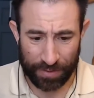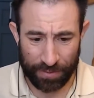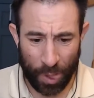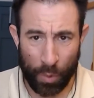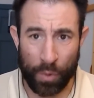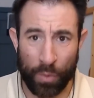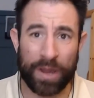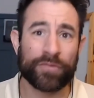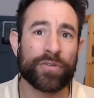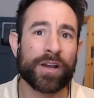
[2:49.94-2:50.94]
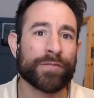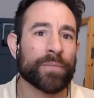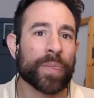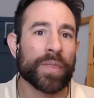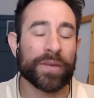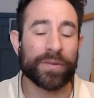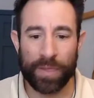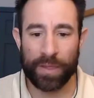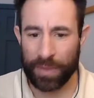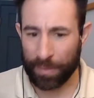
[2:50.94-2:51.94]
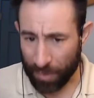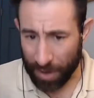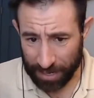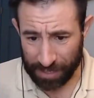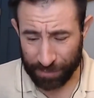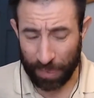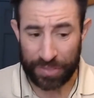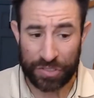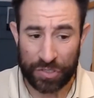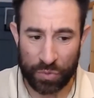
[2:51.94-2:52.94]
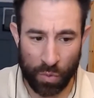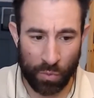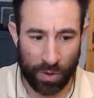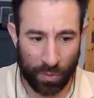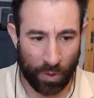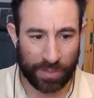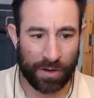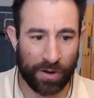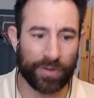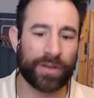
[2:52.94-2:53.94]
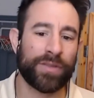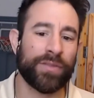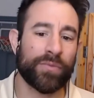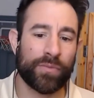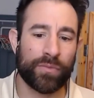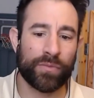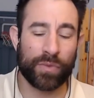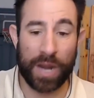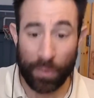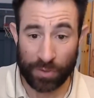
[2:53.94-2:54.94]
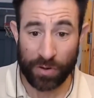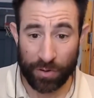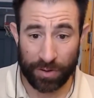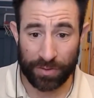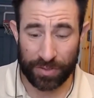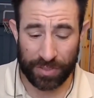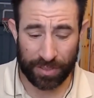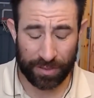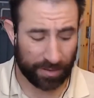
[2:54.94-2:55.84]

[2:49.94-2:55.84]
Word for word: we went from, and I'm not bragging, this is just what we worked hard on, what I worked hard on this year.